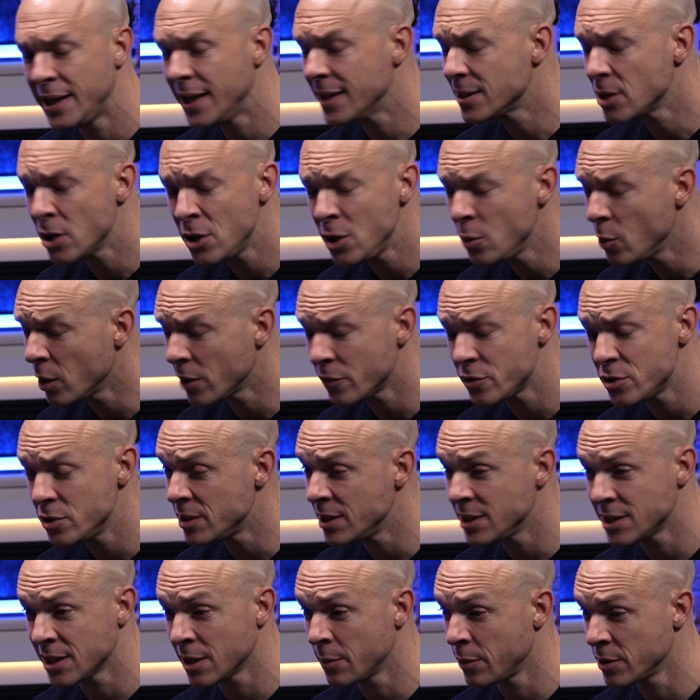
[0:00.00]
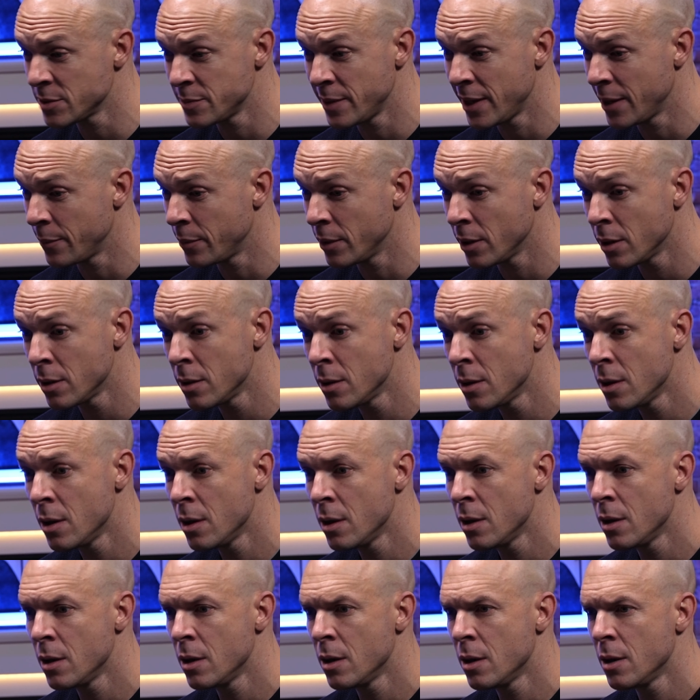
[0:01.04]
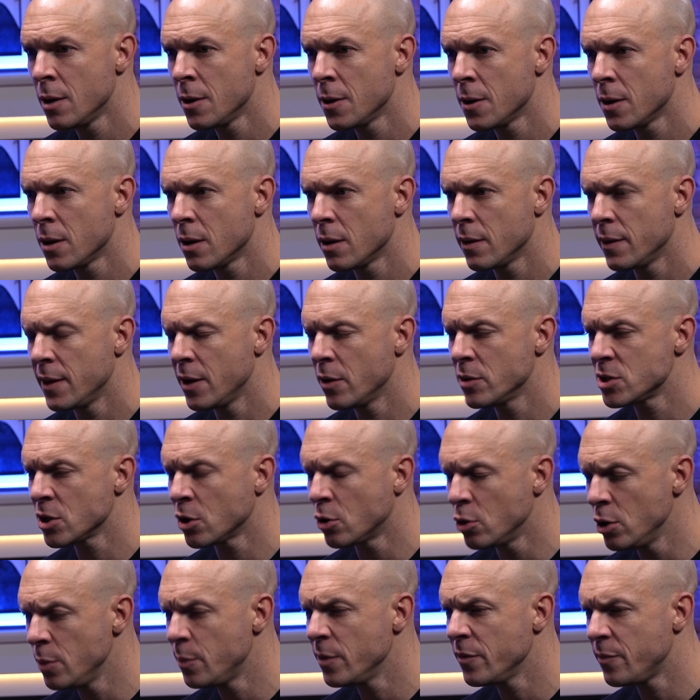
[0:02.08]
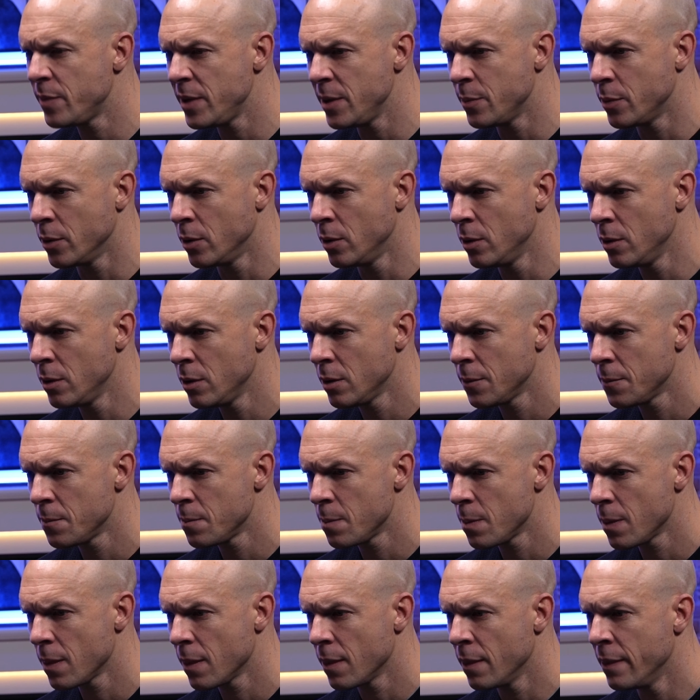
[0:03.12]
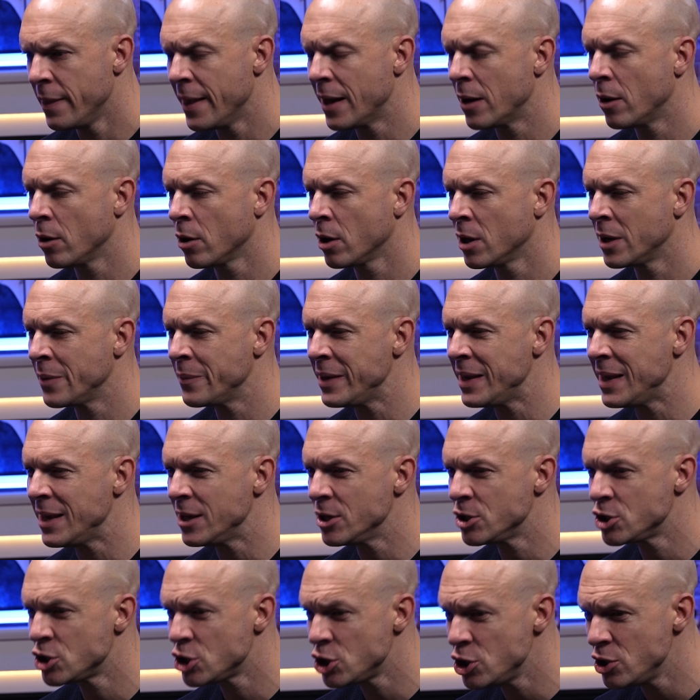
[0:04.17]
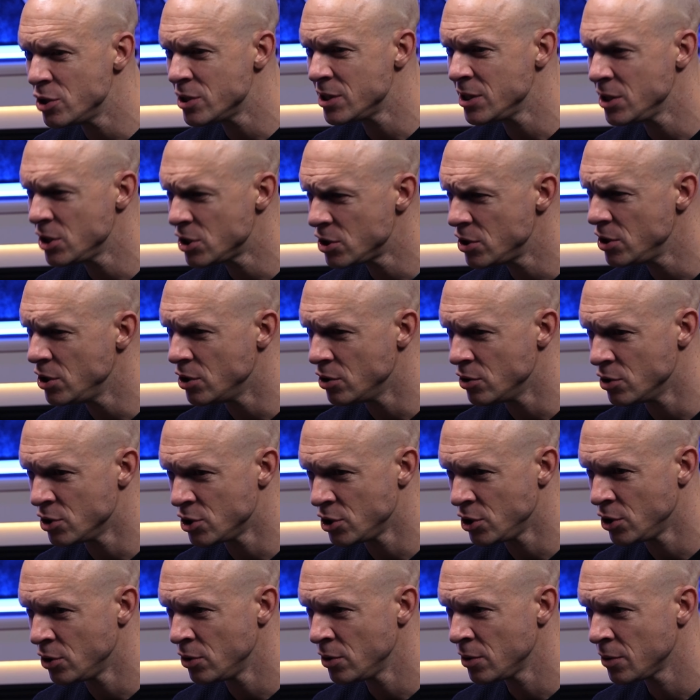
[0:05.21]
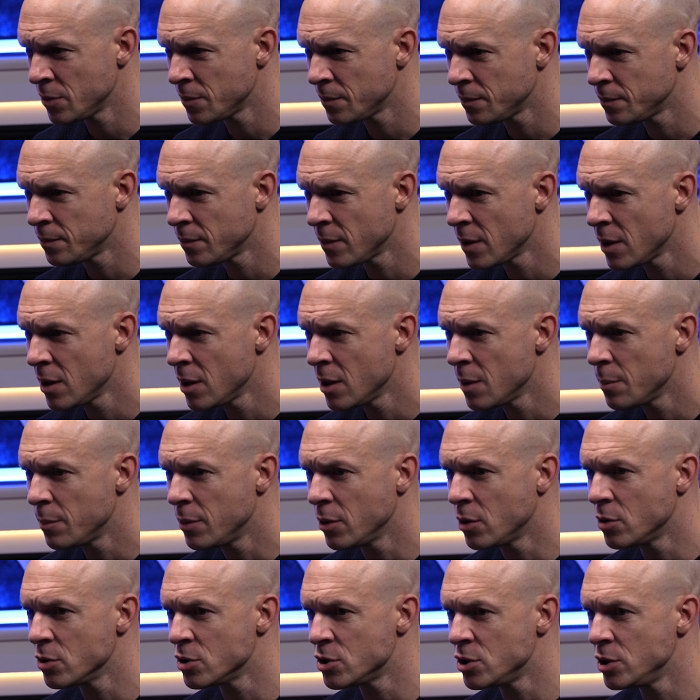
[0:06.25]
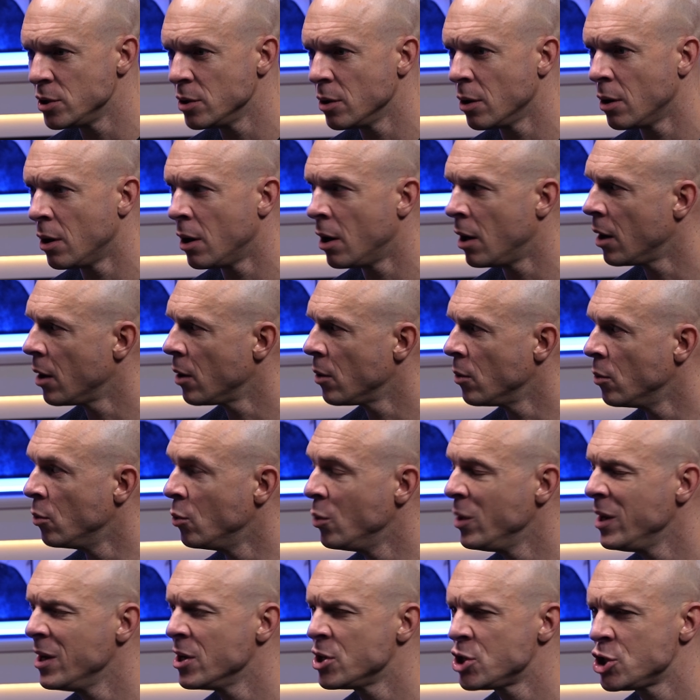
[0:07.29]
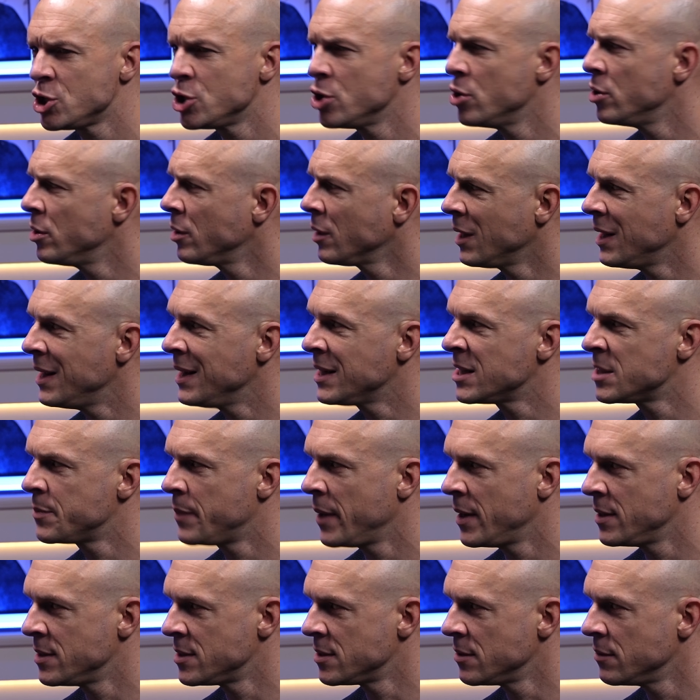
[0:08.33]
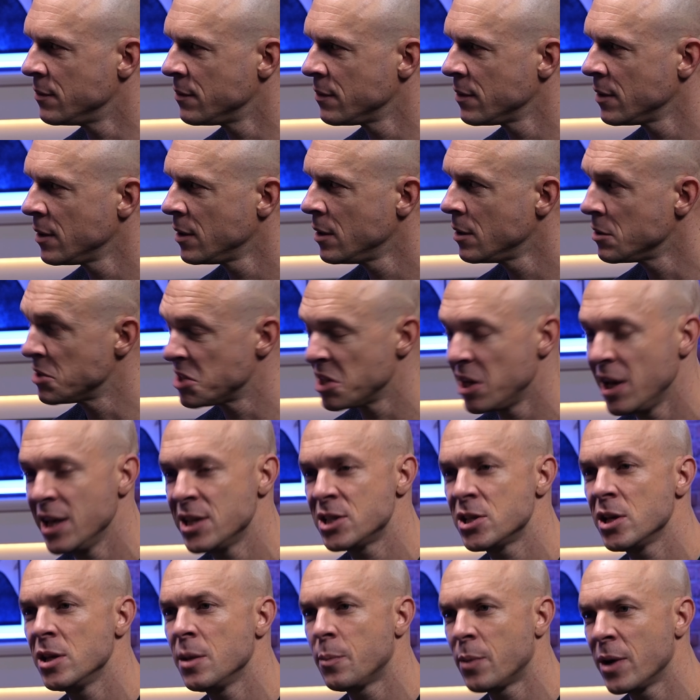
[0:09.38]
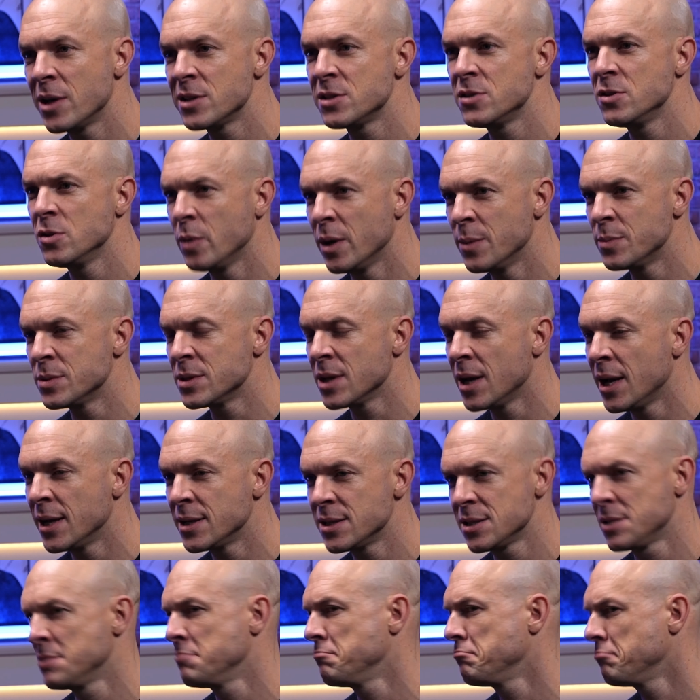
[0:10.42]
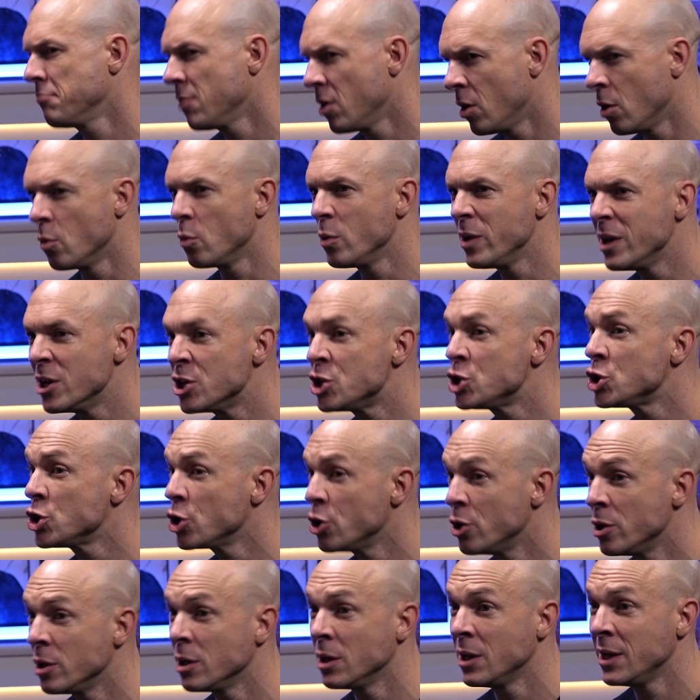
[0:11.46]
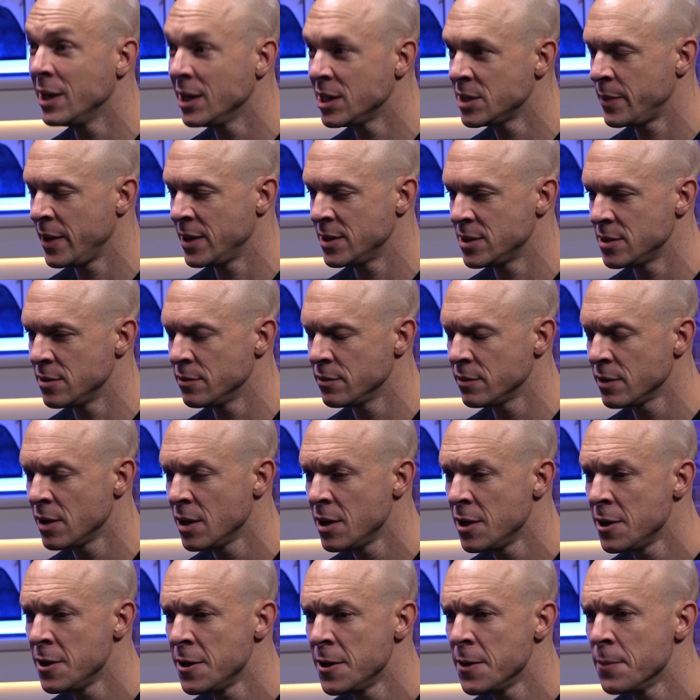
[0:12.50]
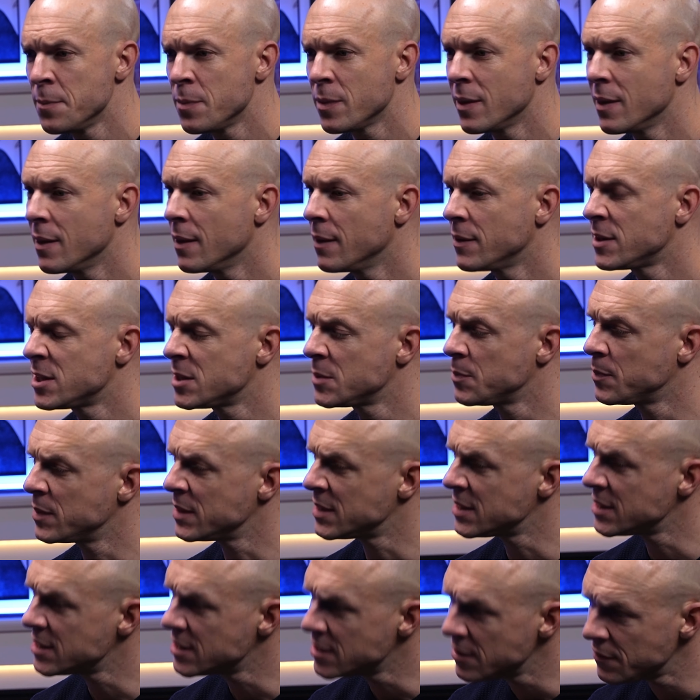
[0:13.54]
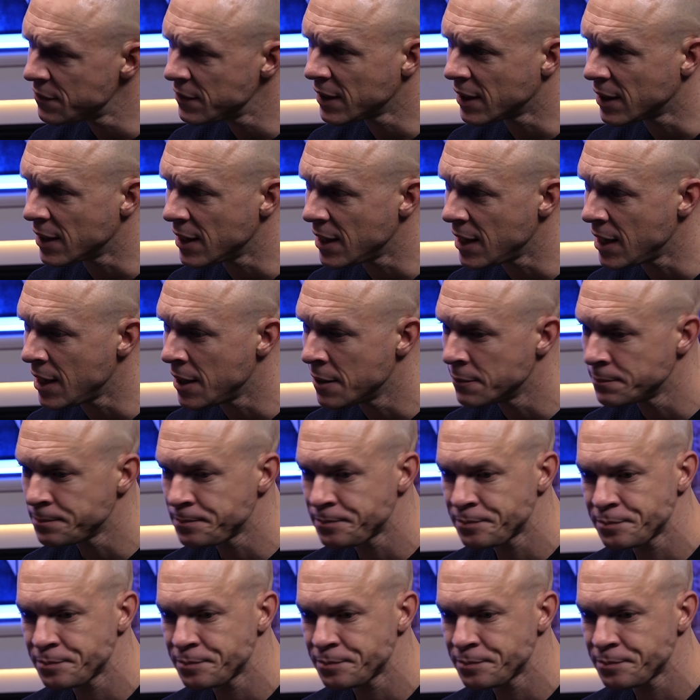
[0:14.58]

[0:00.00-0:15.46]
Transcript: Here's only one of two things that can possibly happen. There is a group of people that are going to be choosing to use you because you are reassuringly expensive. So let's say the prices on your website are reassuringly expensive. Specifically,